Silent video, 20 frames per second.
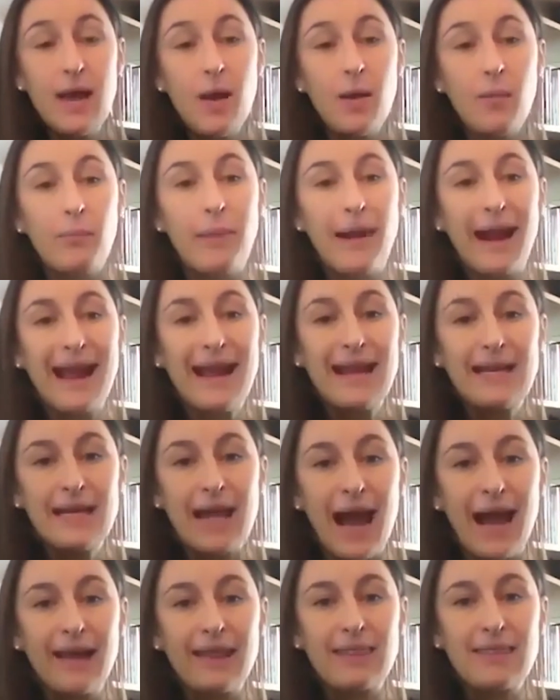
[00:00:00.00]
But
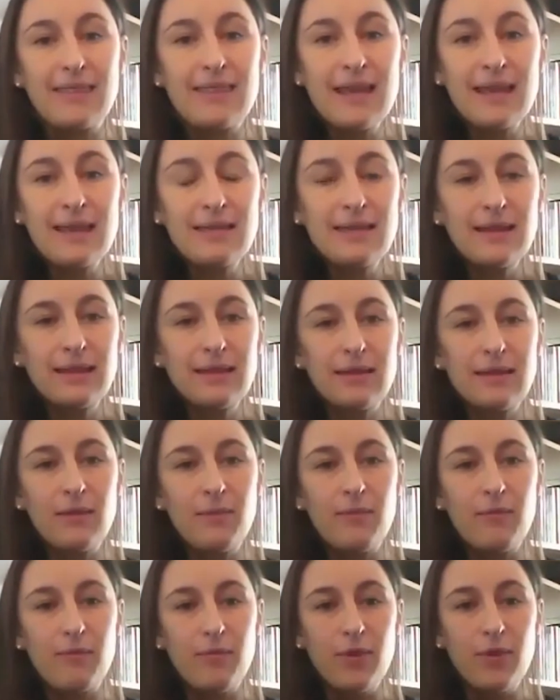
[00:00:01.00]
I think that
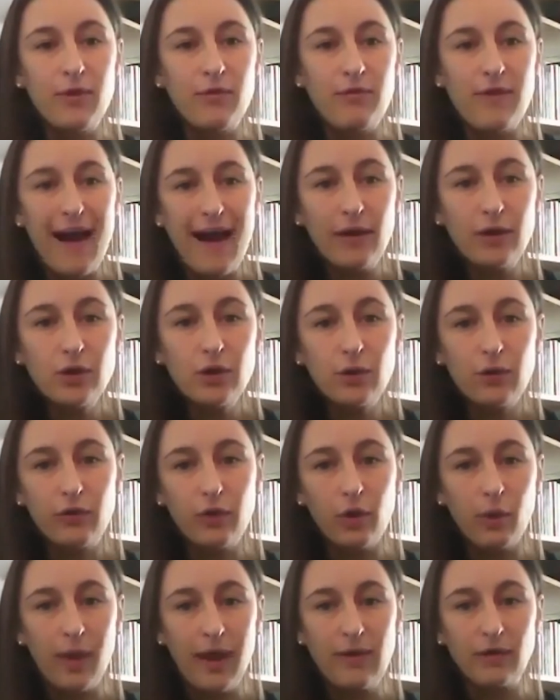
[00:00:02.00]
the value of the
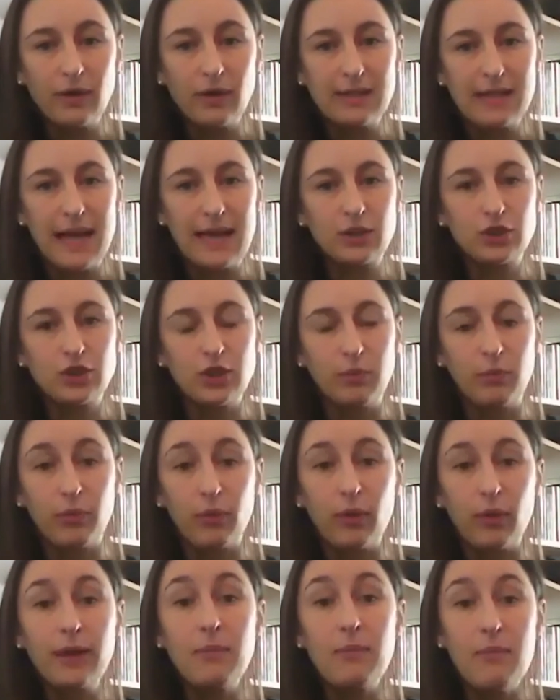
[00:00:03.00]
waiver is actually
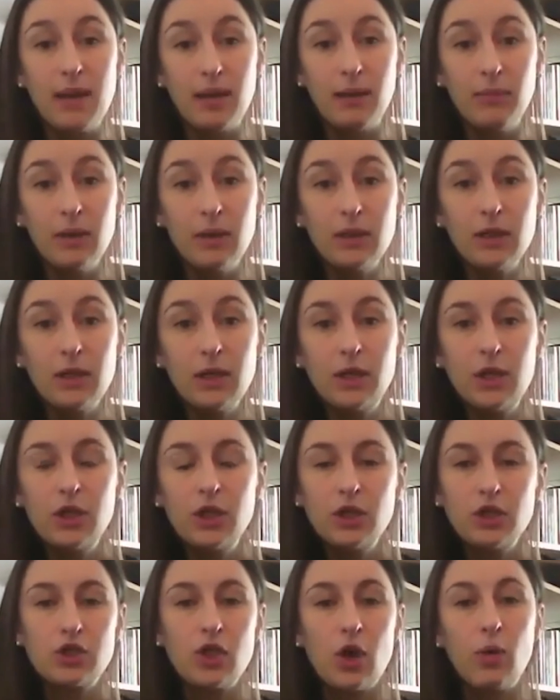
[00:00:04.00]
pretty minimal.
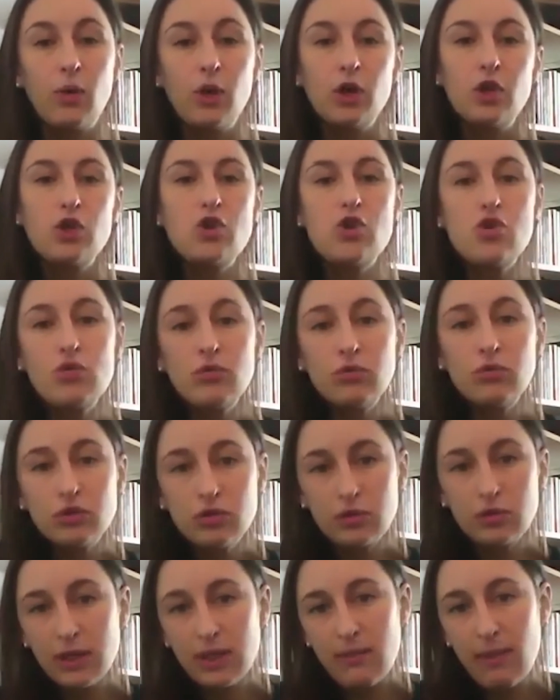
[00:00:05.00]
So
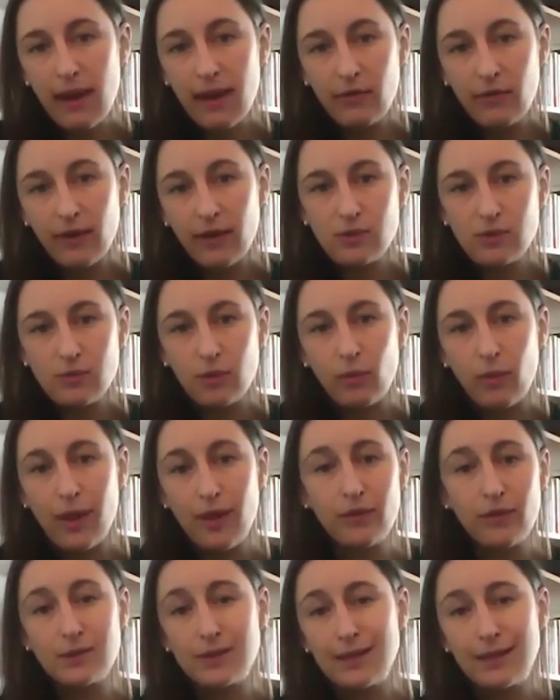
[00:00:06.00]
usually my advice with
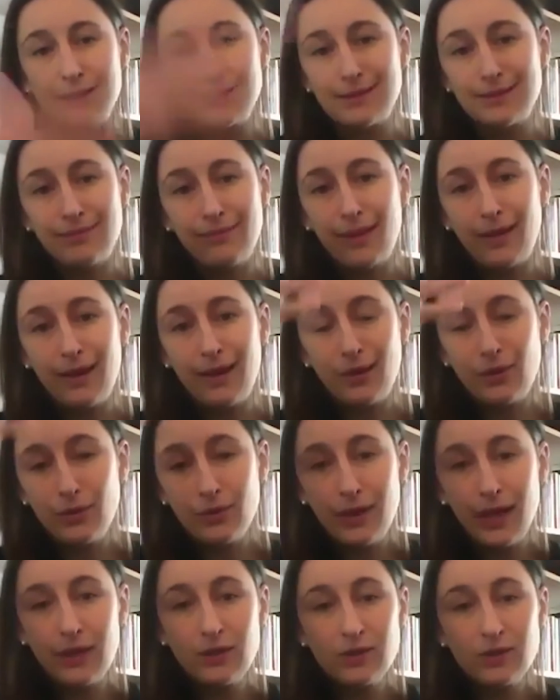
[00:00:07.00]
waivers is,
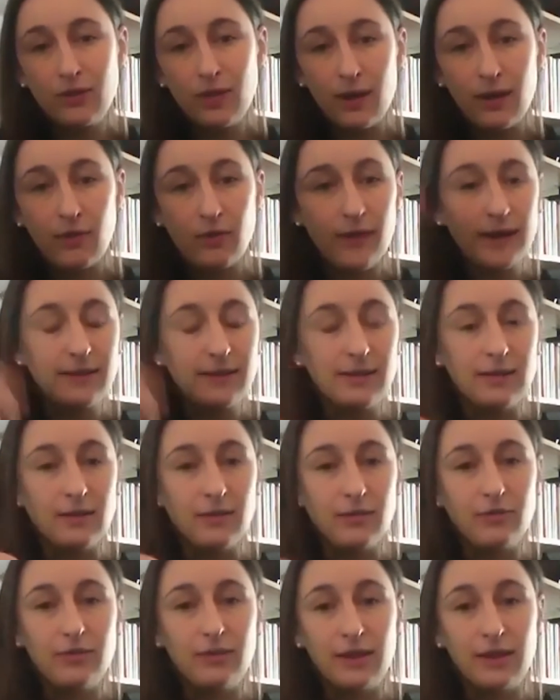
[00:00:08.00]
who cares if they're
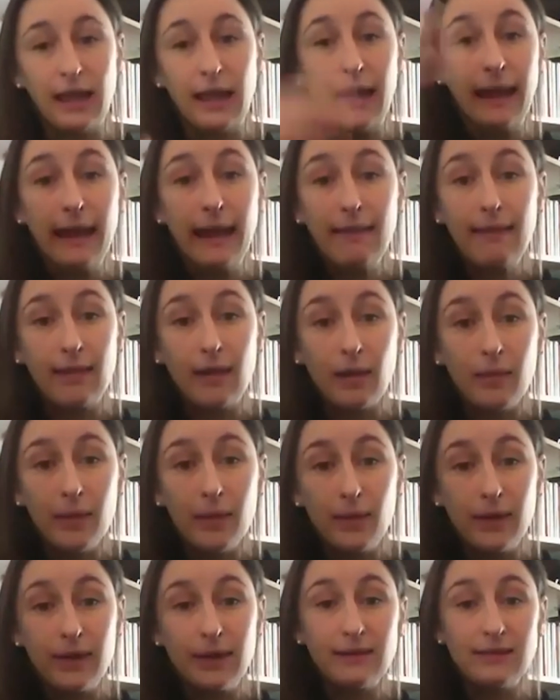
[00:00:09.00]
effective? Get them
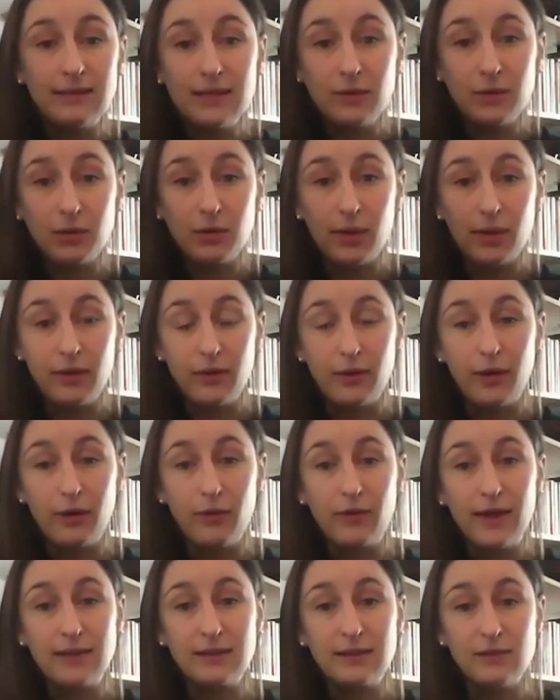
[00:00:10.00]
and we can deal with whether they're
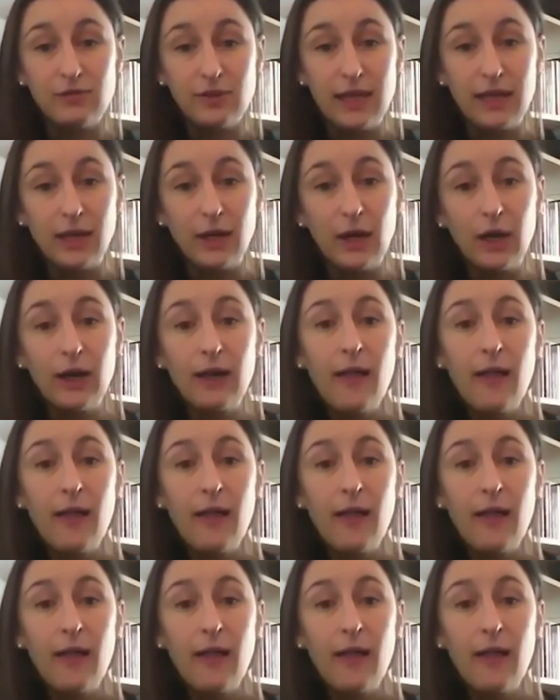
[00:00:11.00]
effective later.